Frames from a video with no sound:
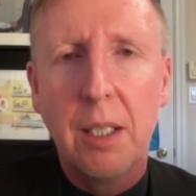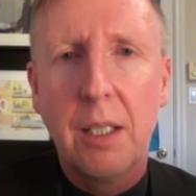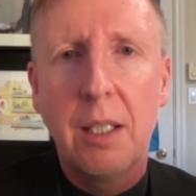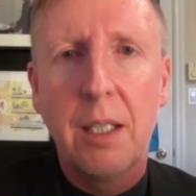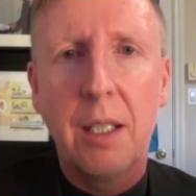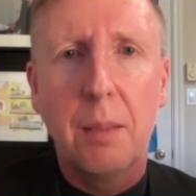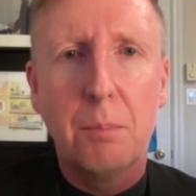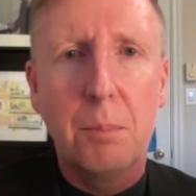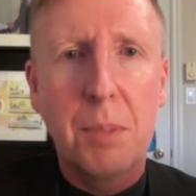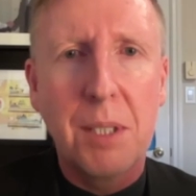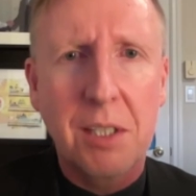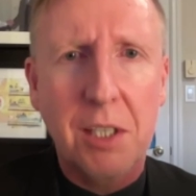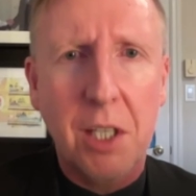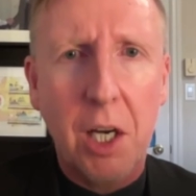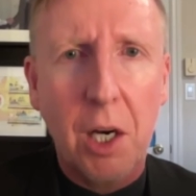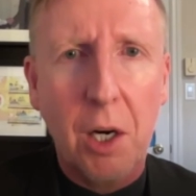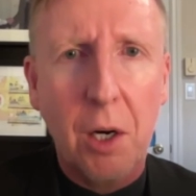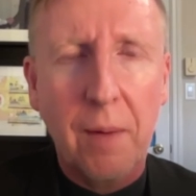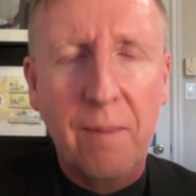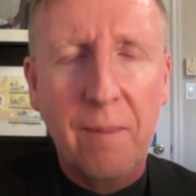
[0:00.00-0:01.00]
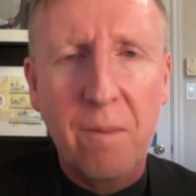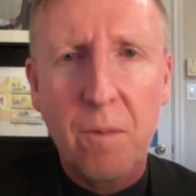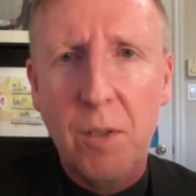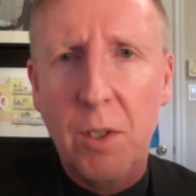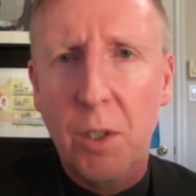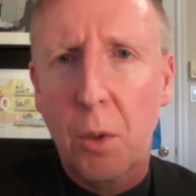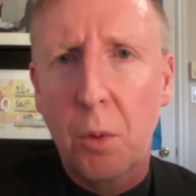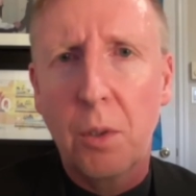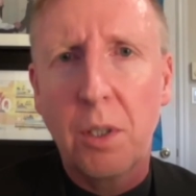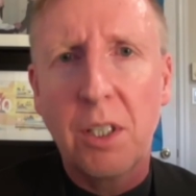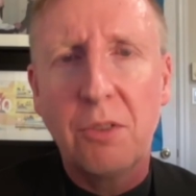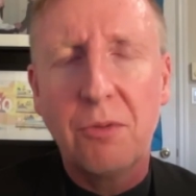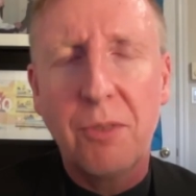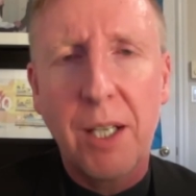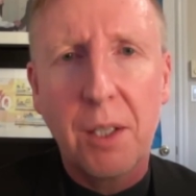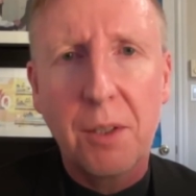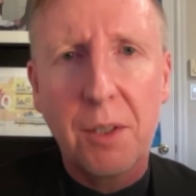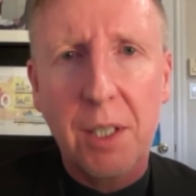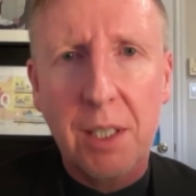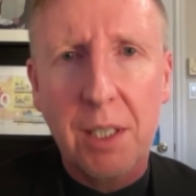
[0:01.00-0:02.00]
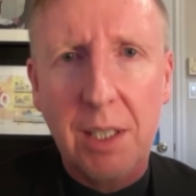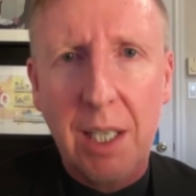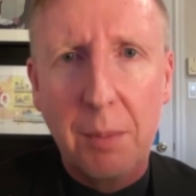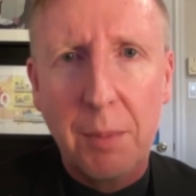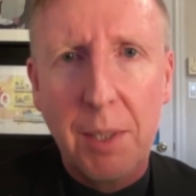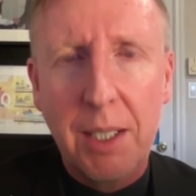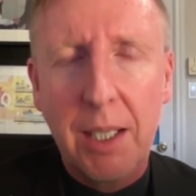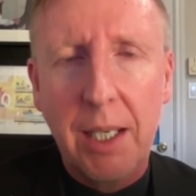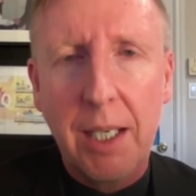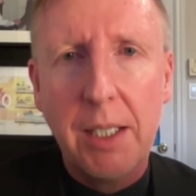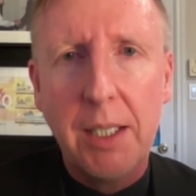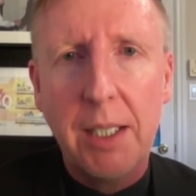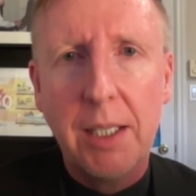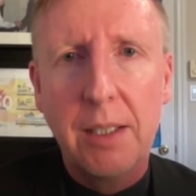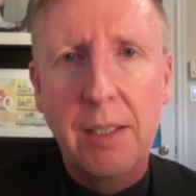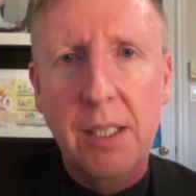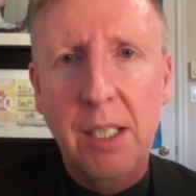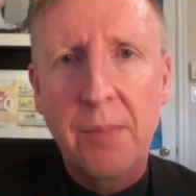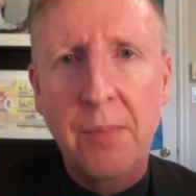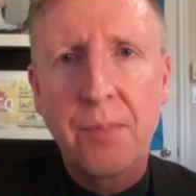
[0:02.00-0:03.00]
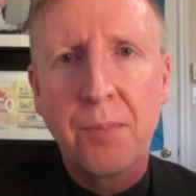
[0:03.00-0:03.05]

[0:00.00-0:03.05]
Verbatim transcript: you know, bizarre and totally failed economic ideas.